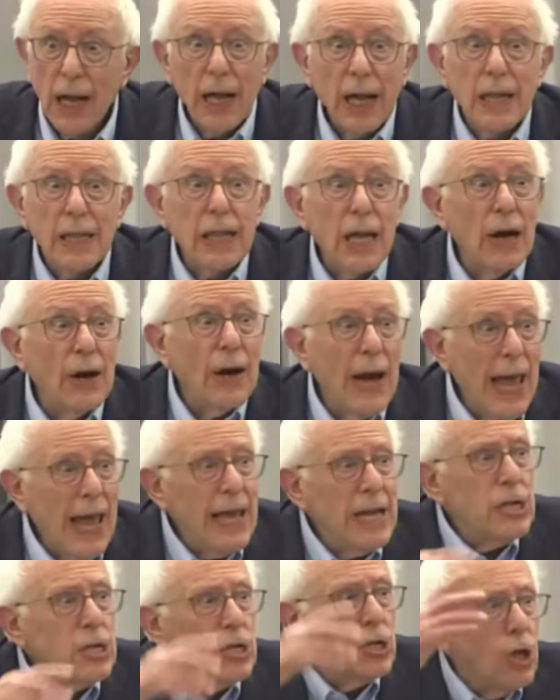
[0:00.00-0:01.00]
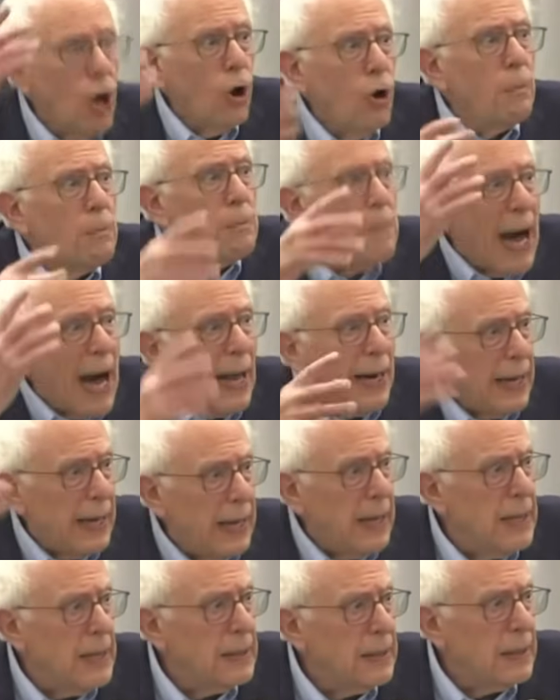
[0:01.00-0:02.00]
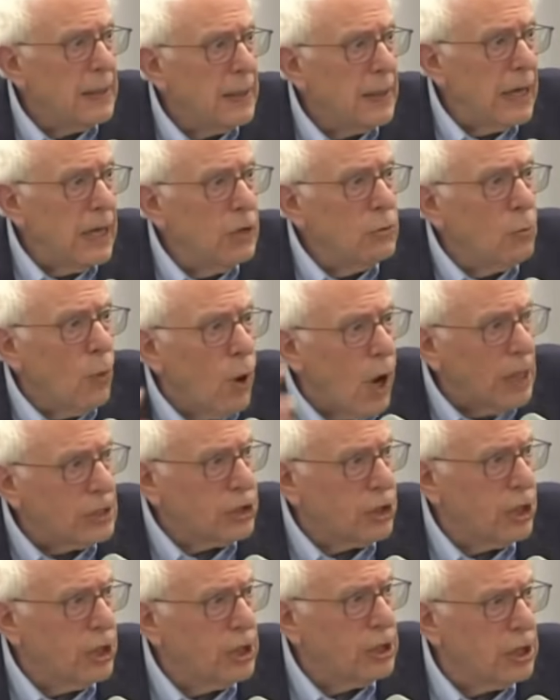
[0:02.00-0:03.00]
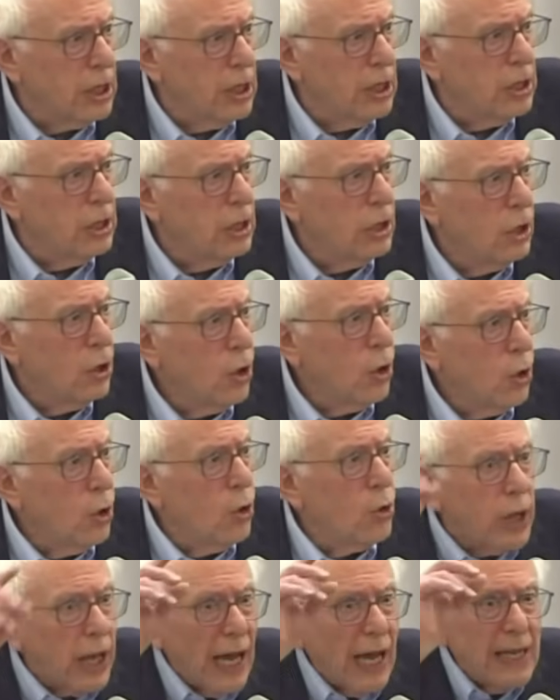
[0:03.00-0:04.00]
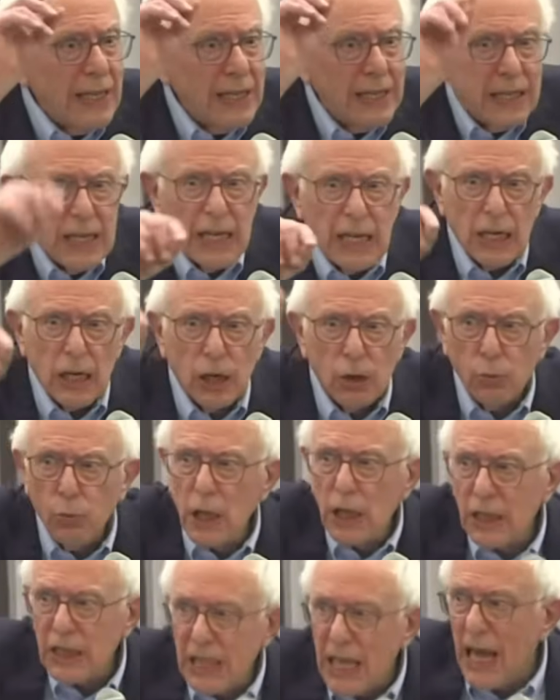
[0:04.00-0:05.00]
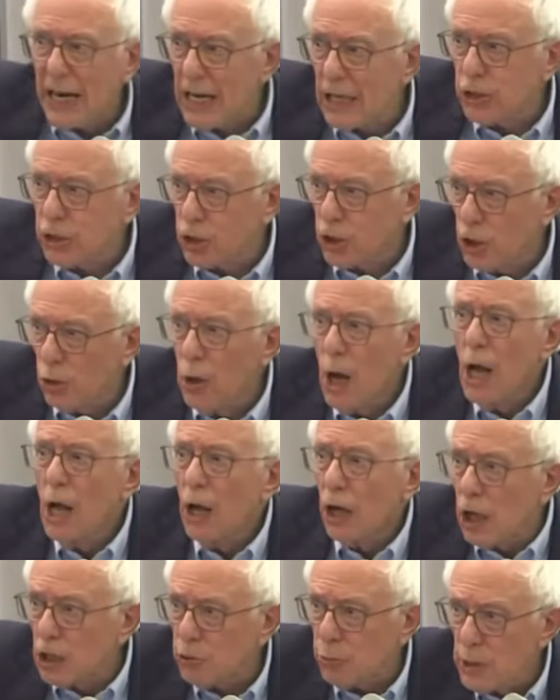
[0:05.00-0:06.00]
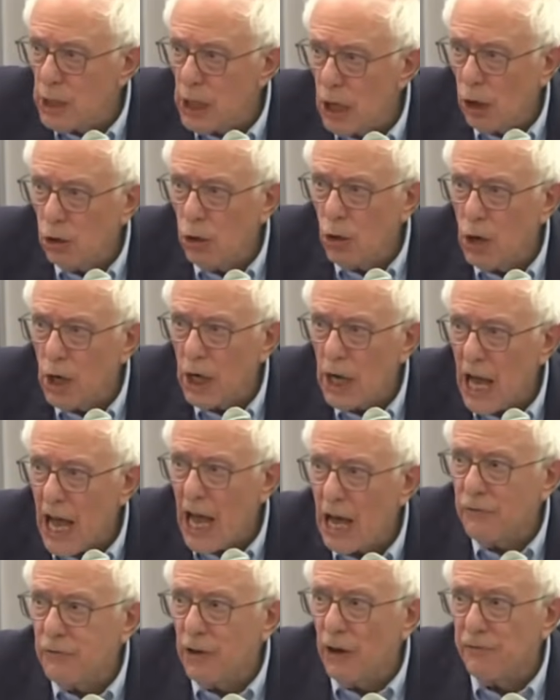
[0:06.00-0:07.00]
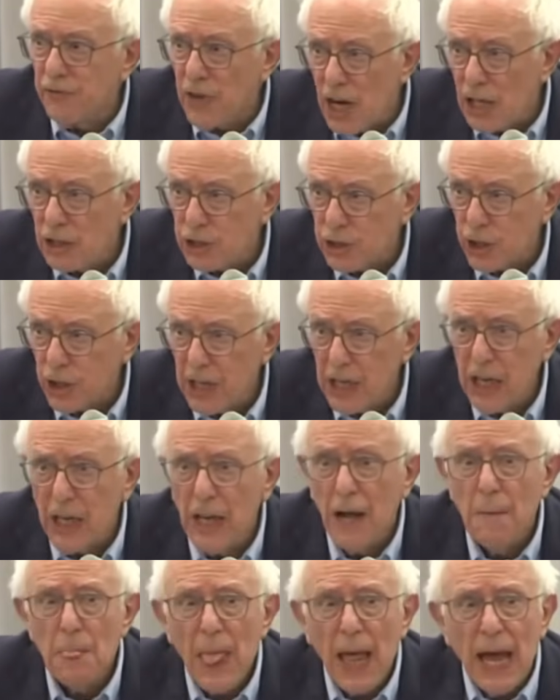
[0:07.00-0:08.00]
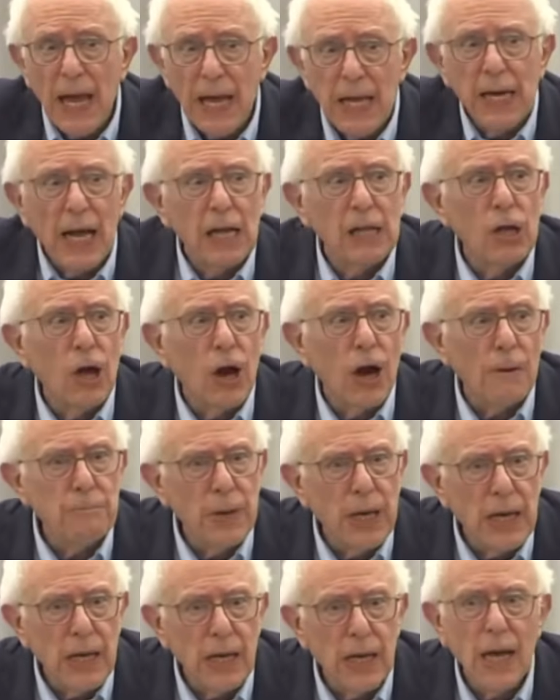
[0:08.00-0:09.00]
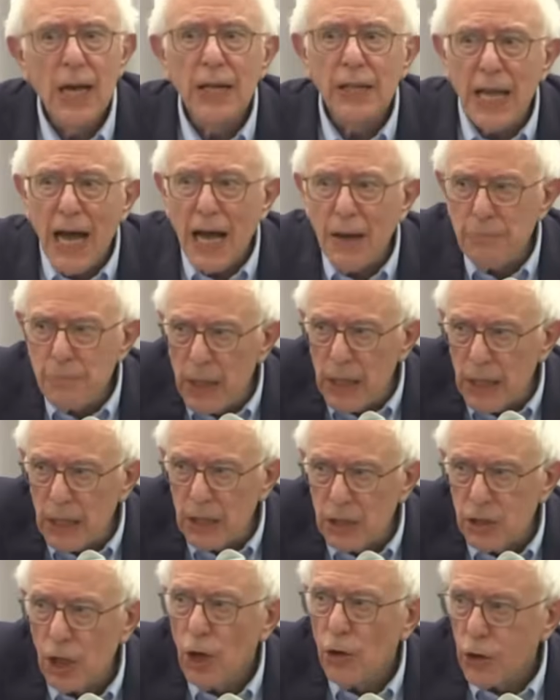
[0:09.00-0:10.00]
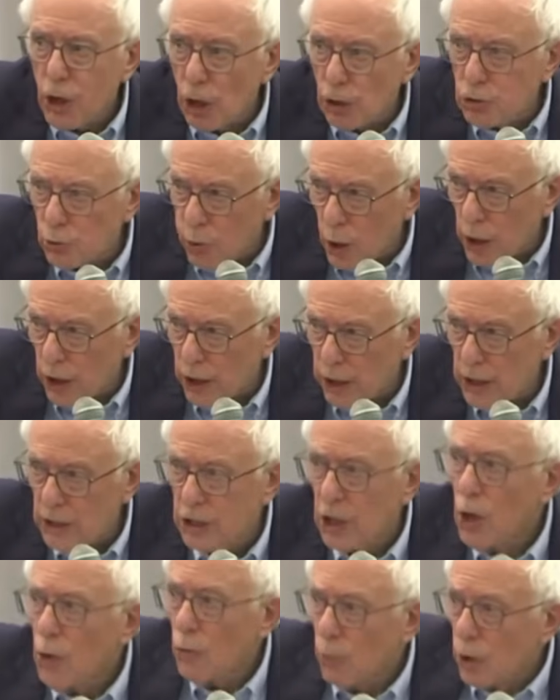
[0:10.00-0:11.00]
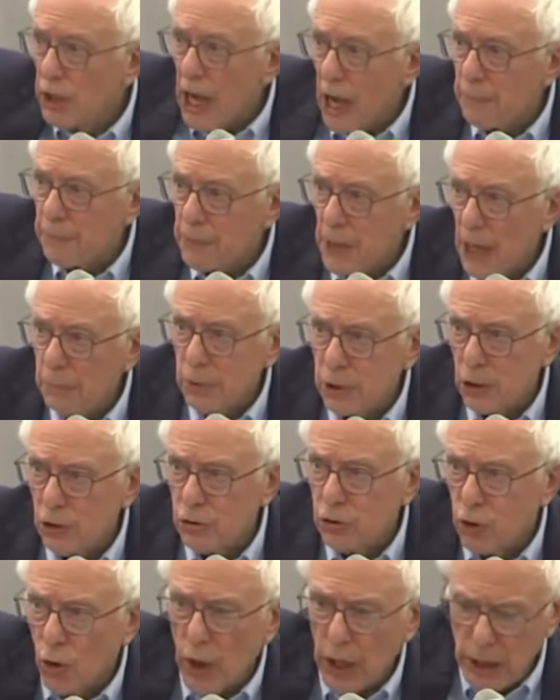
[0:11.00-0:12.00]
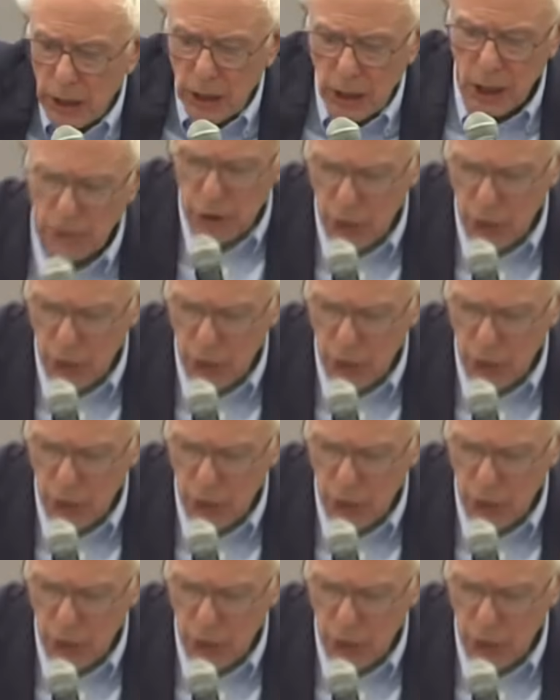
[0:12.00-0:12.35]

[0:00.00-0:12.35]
there ain't nobody in Washington who can deal with that issue because we no longer have a functioning NLRB. That means those workers will not be able to join the